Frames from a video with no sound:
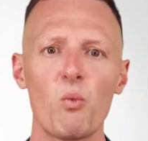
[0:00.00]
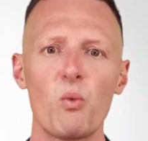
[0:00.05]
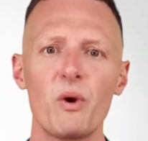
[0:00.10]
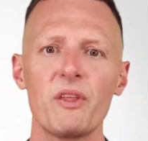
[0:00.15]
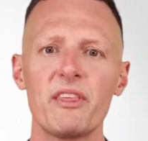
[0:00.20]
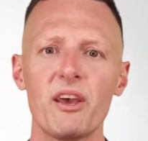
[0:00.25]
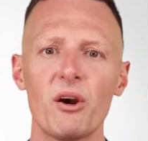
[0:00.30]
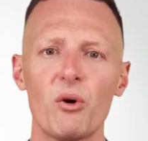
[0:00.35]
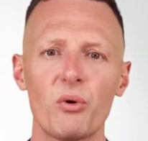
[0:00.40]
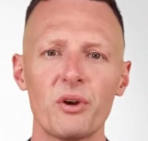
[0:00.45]

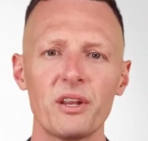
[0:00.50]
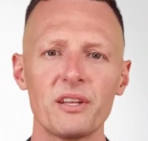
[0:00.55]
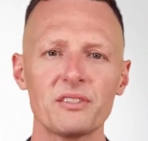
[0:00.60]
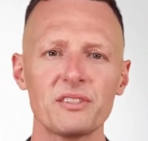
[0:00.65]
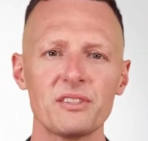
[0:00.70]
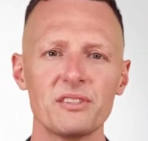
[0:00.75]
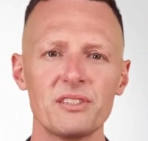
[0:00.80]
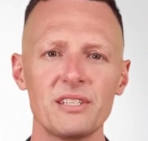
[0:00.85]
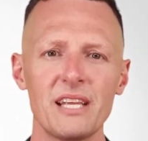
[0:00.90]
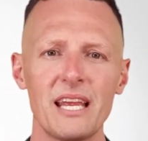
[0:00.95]
with their
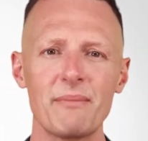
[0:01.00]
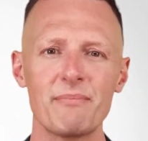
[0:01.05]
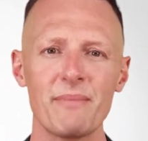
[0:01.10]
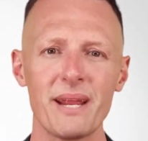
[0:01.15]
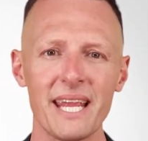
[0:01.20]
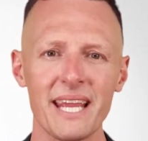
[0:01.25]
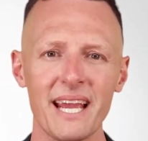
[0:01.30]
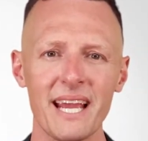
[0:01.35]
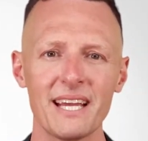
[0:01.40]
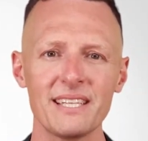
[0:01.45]
audiences in
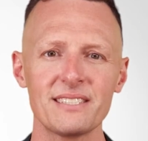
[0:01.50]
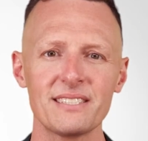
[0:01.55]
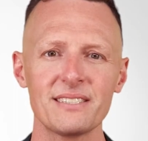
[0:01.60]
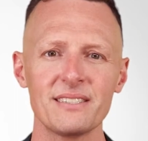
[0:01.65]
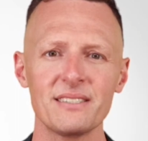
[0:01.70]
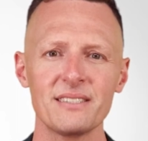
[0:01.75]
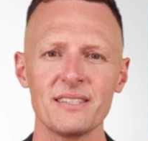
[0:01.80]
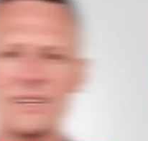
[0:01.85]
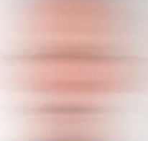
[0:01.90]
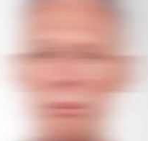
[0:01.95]
many
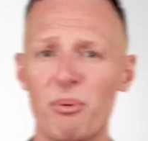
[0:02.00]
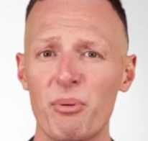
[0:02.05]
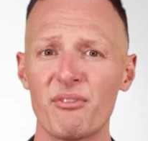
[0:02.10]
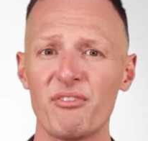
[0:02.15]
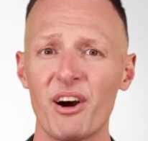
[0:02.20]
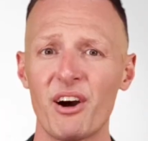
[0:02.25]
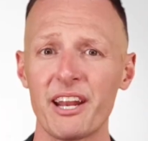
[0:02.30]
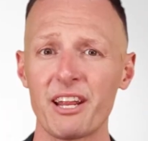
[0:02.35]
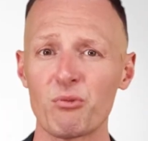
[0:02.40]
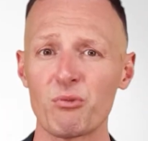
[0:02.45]
cases by
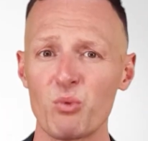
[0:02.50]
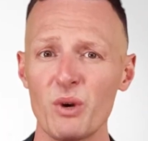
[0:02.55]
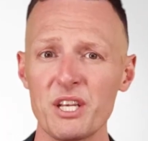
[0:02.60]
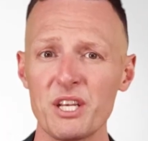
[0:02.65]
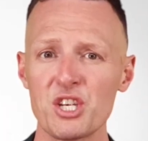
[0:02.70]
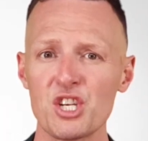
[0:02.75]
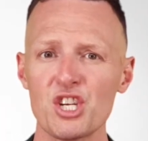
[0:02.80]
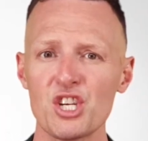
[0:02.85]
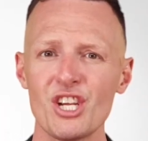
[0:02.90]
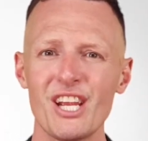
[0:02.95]
providing
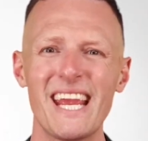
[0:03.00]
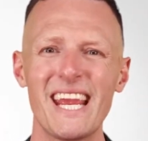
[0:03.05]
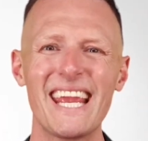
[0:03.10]
rich,